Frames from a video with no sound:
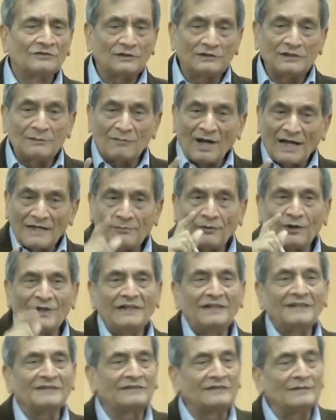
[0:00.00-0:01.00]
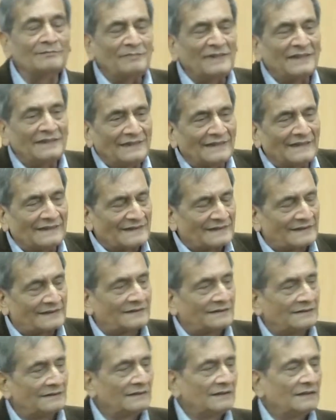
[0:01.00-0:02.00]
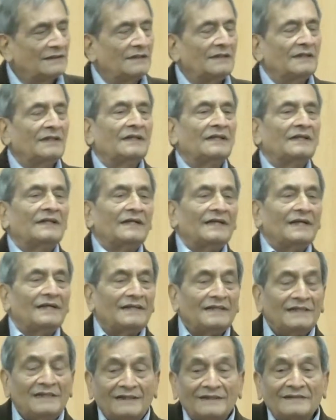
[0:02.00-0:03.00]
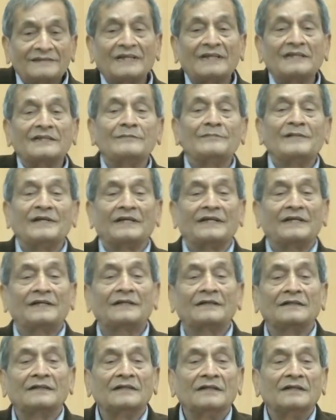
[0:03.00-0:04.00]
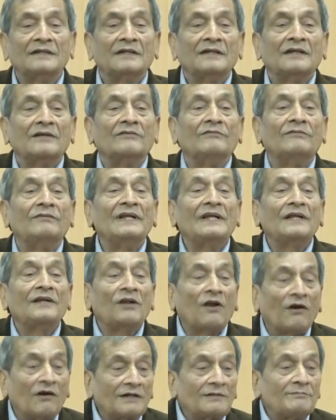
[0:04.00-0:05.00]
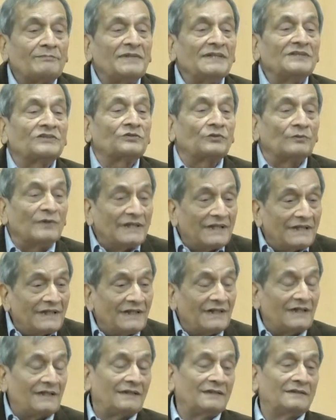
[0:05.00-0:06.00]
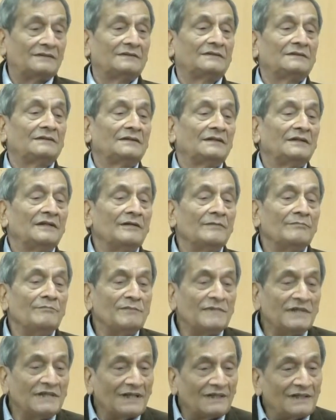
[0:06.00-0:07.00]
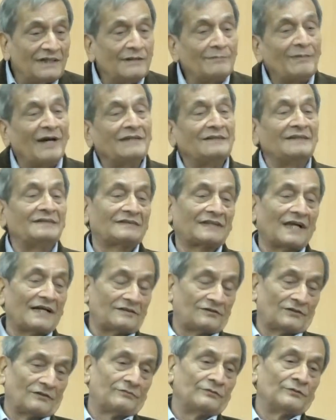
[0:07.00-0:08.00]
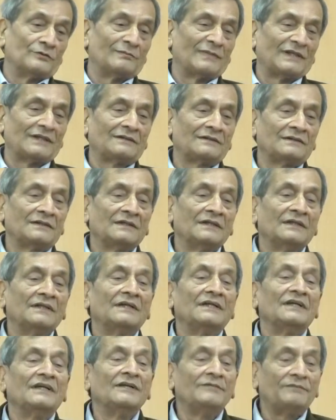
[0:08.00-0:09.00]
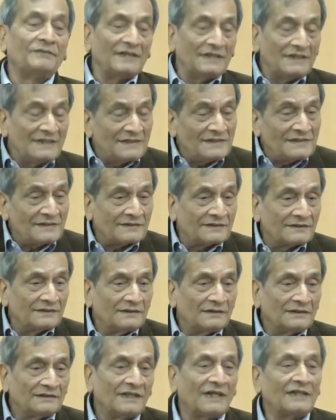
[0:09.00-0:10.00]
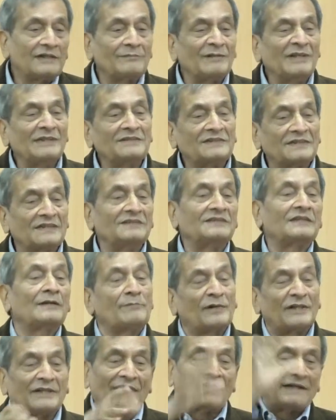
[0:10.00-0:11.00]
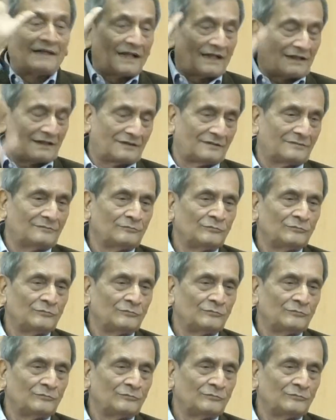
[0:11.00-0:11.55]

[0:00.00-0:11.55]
So my point is simply this: a real celibate will not be swayed merely by the sight of women. If he is, that means he is a pretender.